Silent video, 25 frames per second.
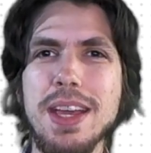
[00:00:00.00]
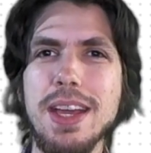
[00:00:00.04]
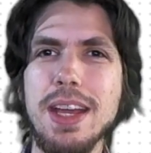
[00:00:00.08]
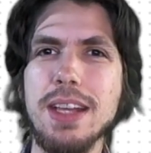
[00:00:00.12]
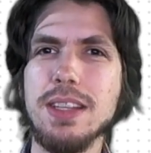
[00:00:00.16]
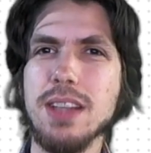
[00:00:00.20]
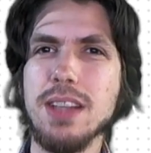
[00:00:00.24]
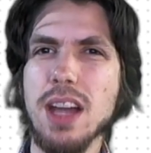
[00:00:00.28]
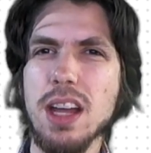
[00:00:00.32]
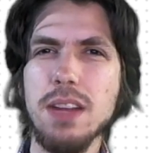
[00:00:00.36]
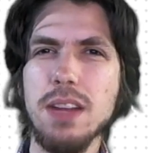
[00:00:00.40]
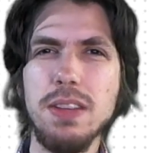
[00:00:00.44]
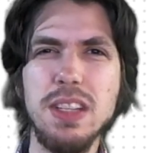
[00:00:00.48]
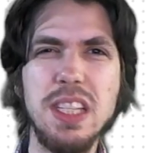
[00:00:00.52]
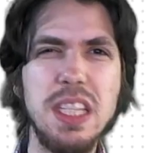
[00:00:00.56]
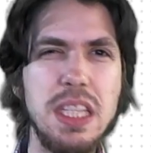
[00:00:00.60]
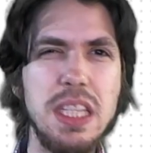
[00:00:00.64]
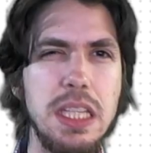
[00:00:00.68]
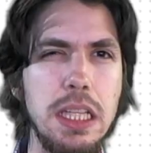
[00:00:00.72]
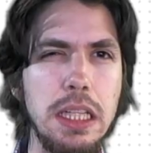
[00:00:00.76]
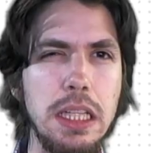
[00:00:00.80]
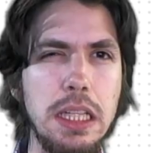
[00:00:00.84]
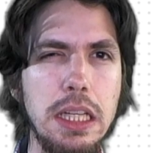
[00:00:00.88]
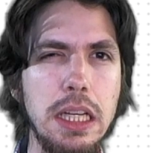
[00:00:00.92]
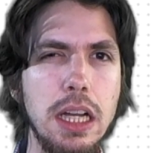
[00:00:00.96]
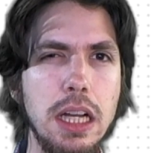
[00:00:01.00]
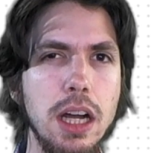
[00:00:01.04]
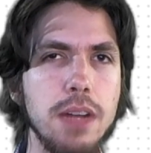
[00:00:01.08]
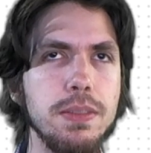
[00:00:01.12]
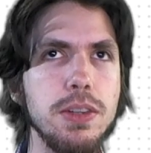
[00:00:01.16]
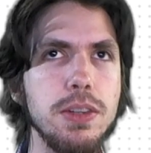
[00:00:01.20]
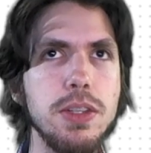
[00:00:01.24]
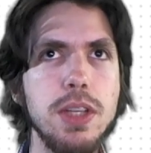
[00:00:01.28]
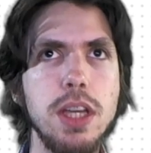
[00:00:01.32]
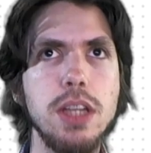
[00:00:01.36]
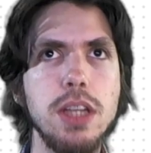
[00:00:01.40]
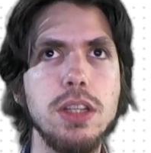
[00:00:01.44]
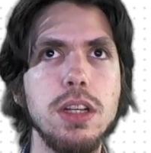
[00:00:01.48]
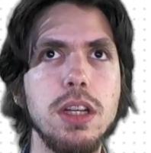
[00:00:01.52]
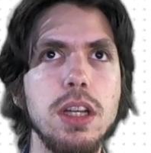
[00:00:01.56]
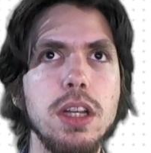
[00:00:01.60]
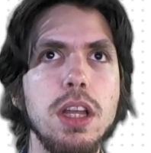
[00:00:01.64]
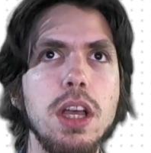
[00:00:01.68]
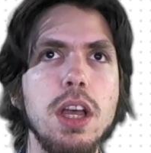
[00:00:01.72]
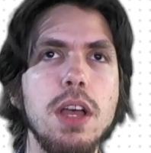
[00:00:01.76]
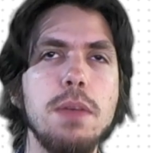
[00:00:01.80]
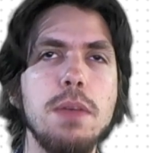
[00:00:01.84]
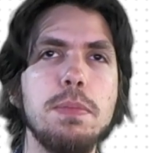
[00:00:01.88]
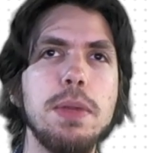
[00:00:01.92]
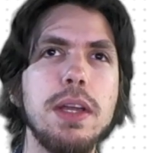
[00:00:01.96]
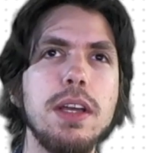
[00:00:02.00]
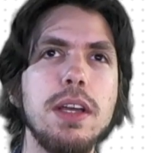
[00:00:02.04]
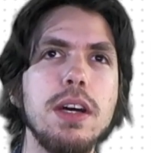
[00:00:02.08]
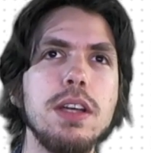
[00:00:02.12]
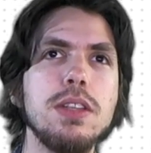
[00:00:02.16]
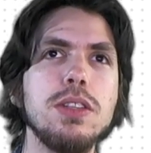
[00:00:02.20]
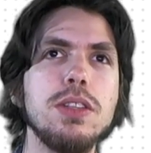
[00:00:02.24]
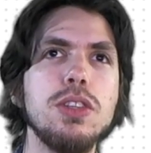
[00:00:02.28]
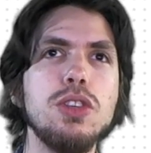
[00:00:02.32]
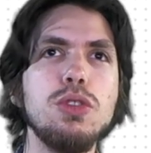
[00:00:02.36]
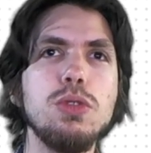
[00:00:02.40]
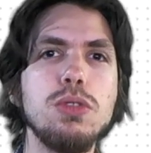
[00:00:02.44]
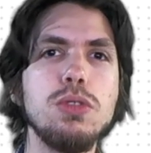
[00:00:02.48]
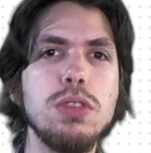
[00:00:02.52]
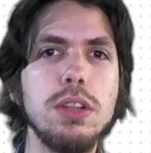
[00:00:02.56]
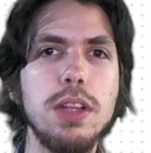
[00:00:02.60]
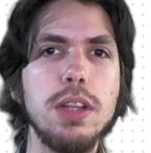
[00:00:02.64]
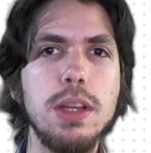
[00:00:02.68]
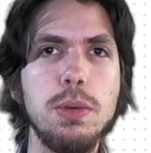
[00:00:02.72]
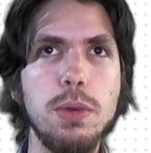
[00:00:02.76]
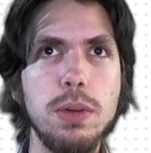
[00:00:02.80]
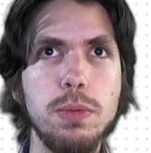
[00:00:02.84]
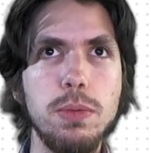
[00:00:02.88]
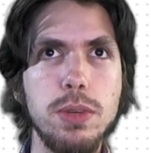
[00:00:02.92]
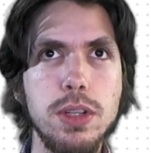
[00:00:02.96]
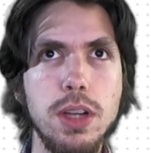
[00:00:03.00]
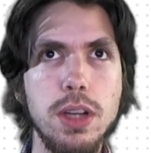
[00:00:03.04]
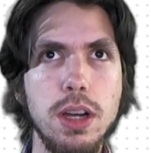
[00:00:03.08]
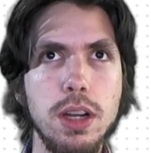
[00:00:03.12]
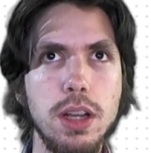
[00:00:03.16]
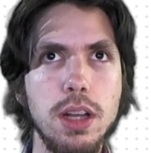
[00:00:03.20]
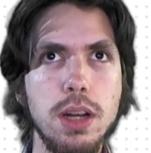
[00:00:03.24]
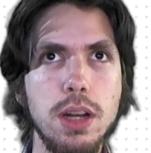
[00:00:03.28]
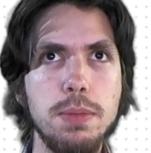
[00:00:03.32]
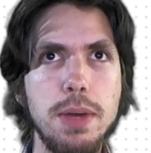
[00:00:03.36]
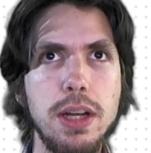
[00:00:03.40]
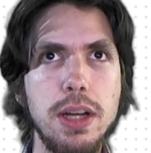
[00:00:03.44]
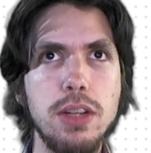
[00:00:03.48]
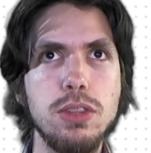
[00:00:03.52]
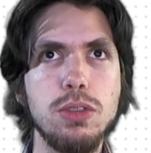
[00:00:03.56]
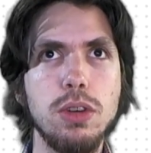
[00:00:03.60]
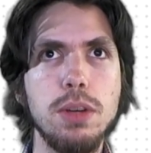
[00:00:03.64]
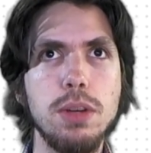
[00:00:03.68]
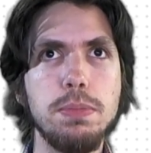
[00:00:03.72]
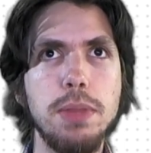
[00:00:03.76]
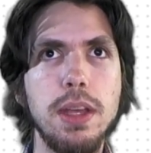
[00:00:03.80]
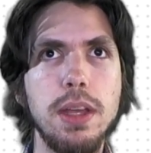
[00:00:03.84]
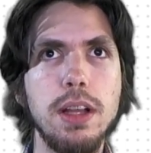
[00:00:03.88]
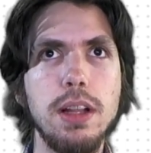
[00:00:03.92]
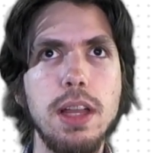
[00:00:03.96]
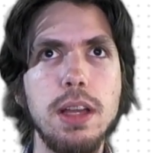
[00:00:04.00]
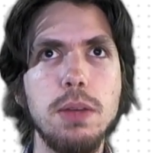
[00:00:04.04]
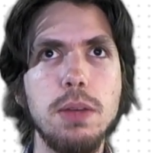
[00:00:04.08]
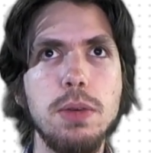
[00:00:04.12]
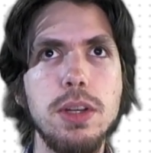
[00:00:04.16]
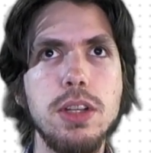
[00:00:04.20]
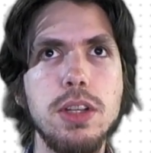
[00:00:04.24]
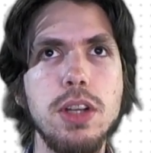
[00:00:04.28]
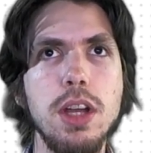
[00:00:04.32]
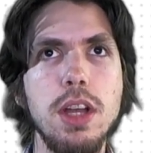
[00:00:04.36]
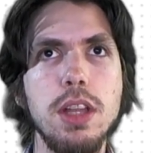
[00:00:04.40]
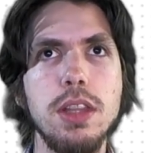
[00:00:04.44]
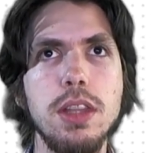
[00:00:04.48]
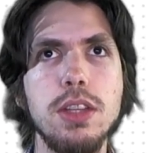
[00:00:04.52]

it's kind of a silly conversation because usually when we're talking about a scripting language,